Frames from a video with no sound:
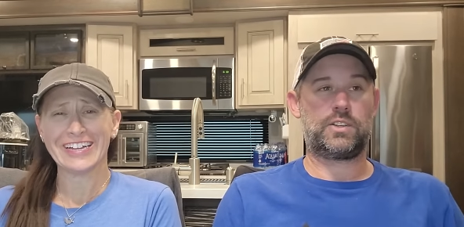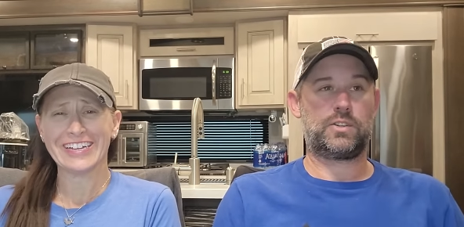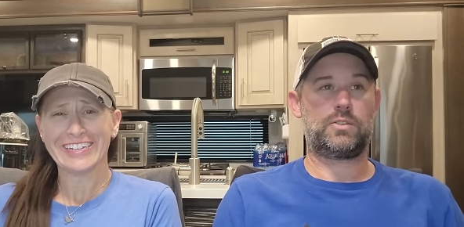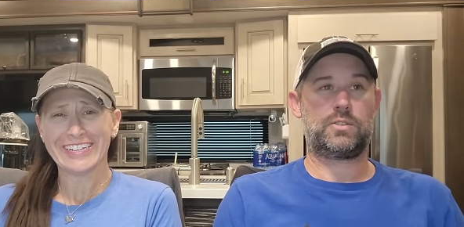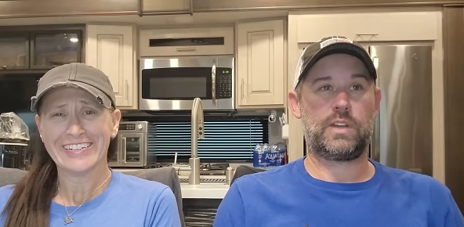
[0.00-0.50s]

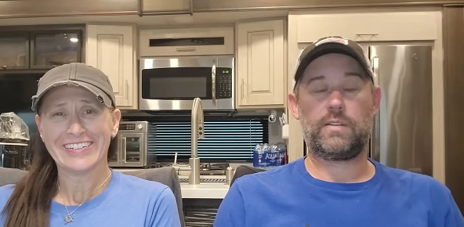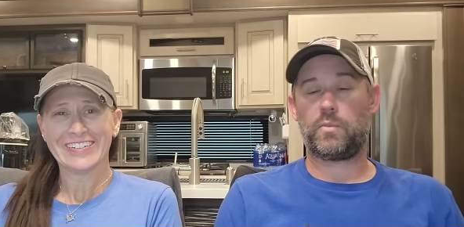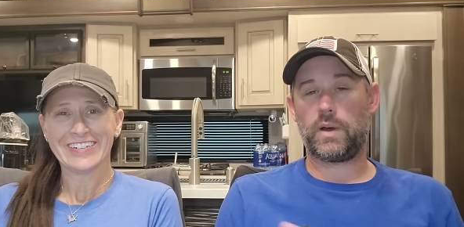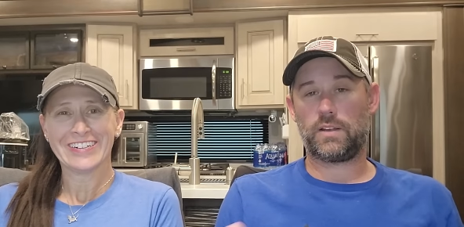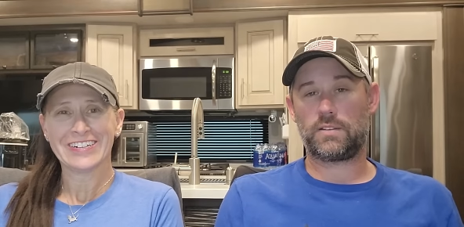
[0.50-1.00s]
Speaker 1: issues. They have
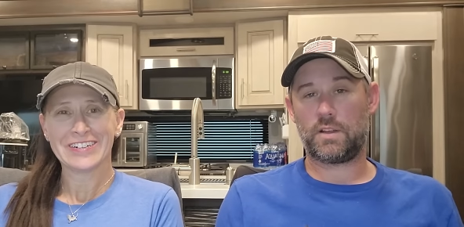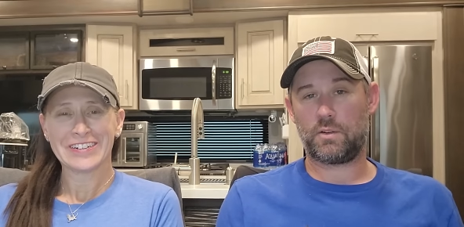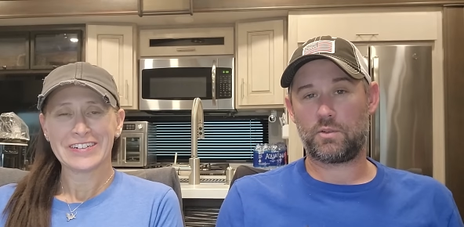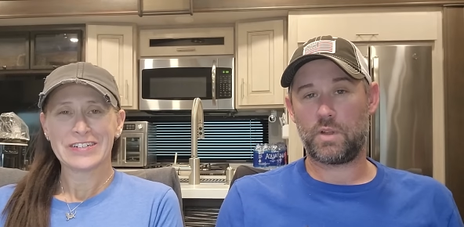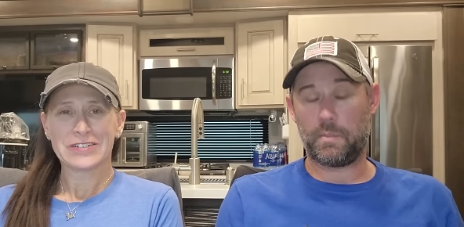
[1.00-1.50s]
a policy they
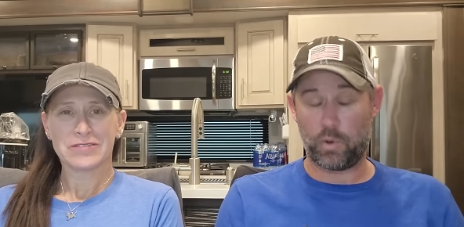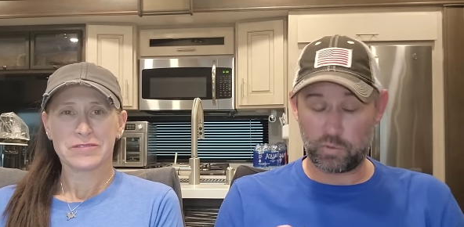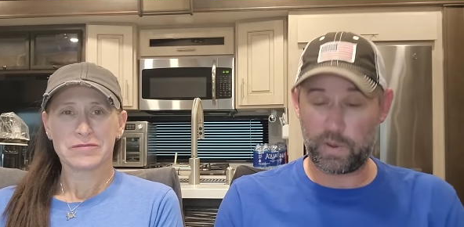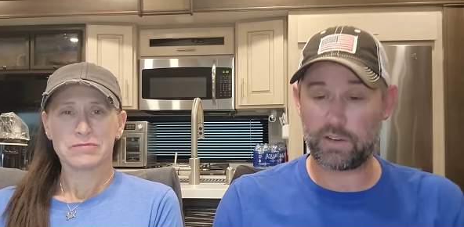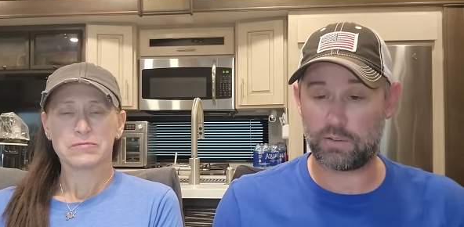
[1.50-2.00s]
don't do that.
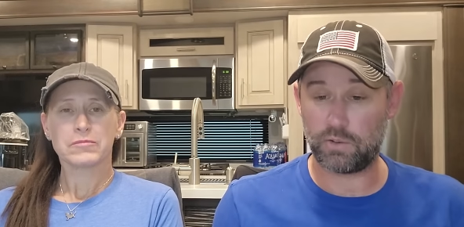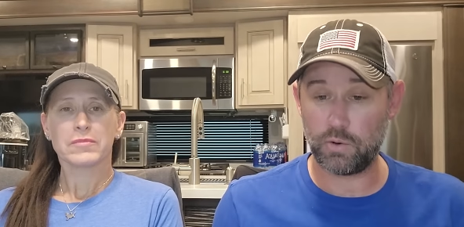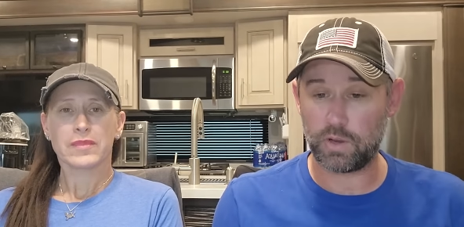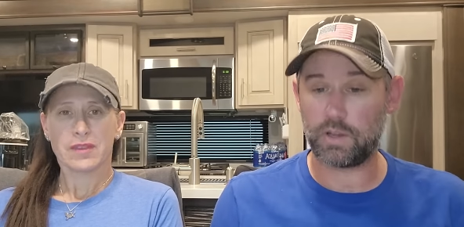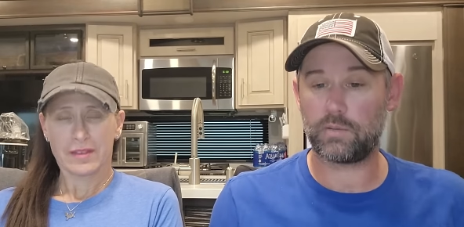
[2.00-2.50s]
Most banks
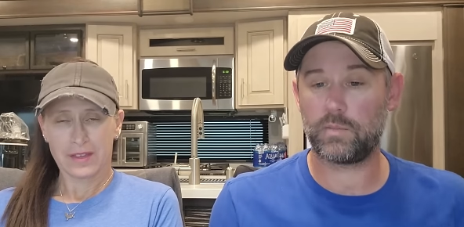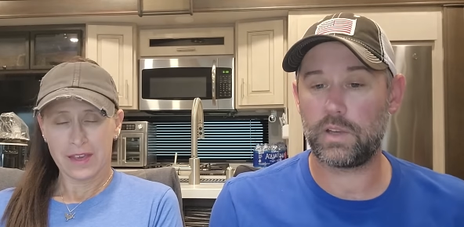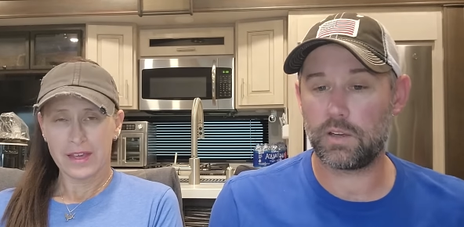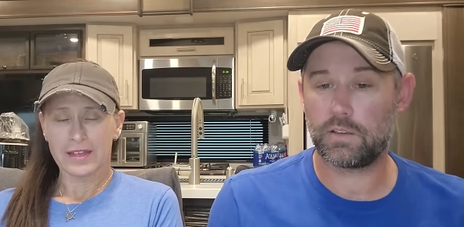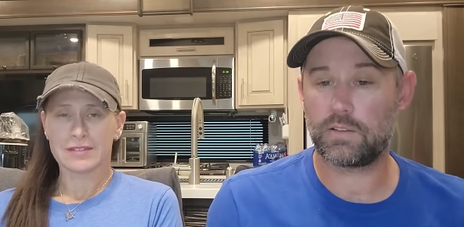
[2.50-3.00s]
do it.
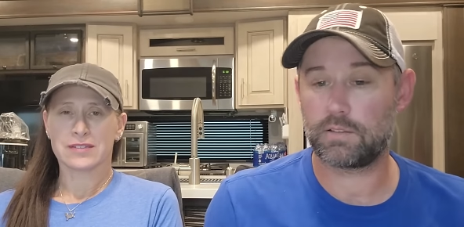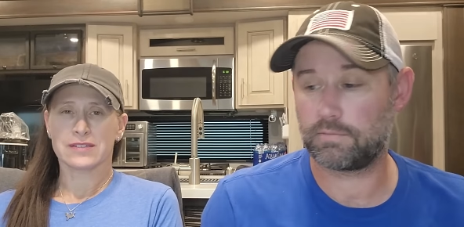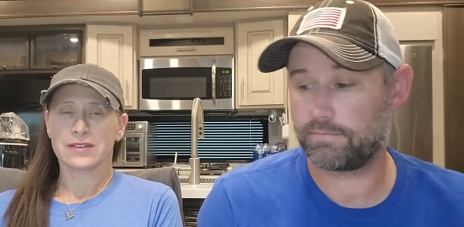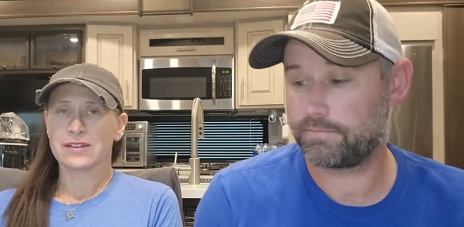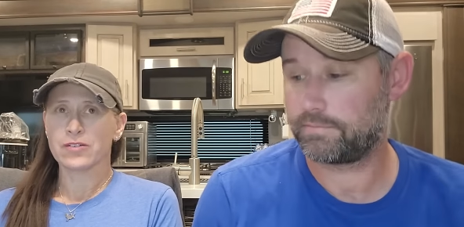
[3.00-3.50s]
Yes,
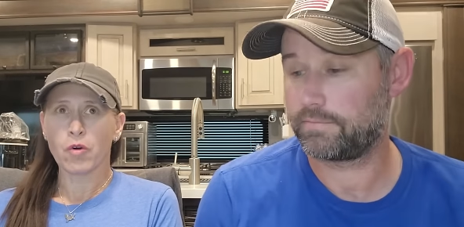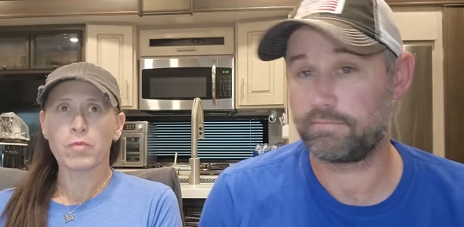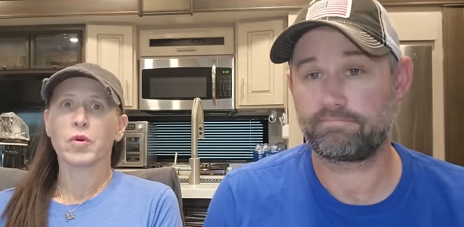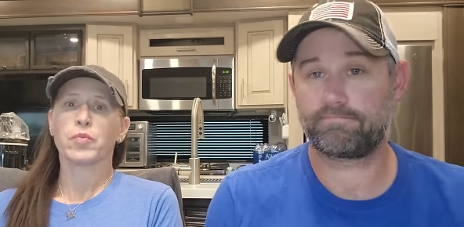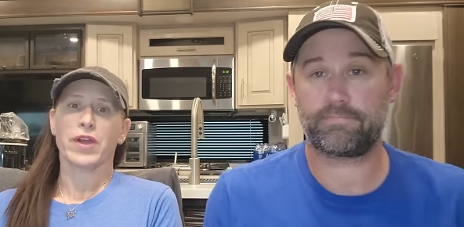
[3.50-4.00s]
it's a
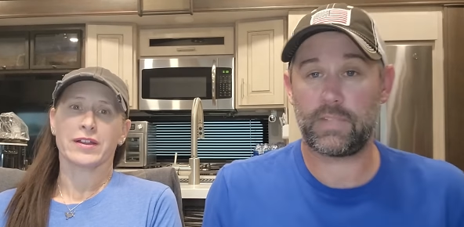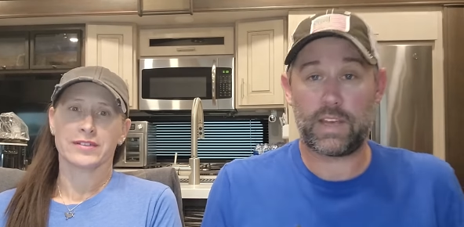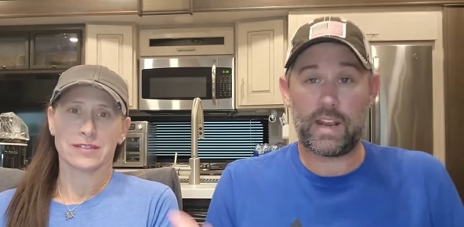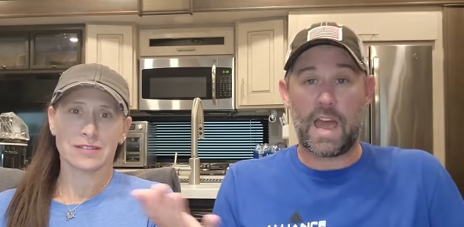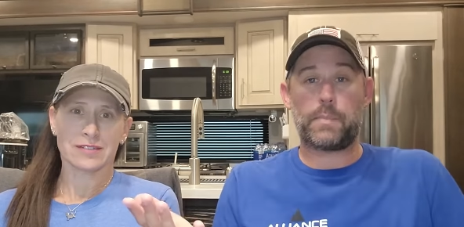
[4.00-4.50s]
normal
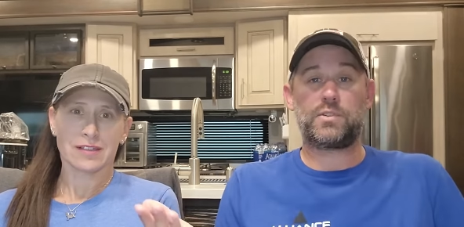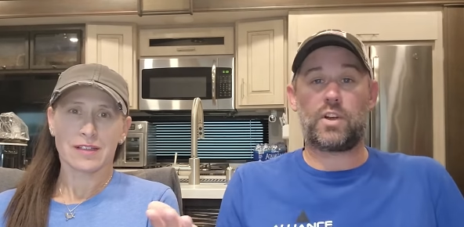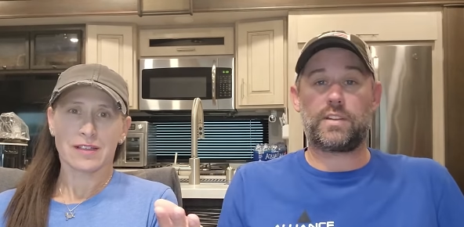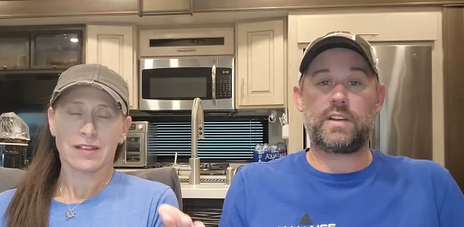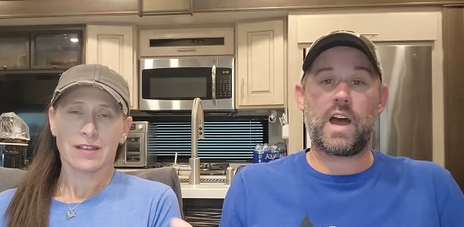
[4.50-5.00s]
practice. happens
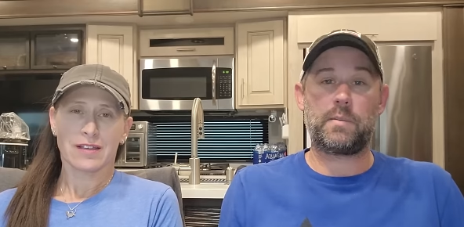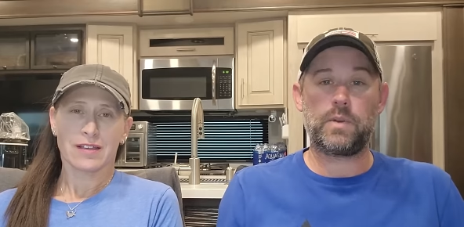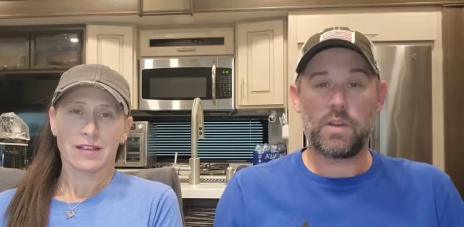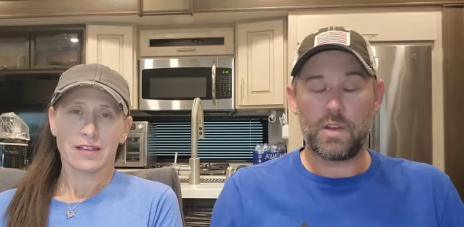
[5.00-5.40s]
all the time.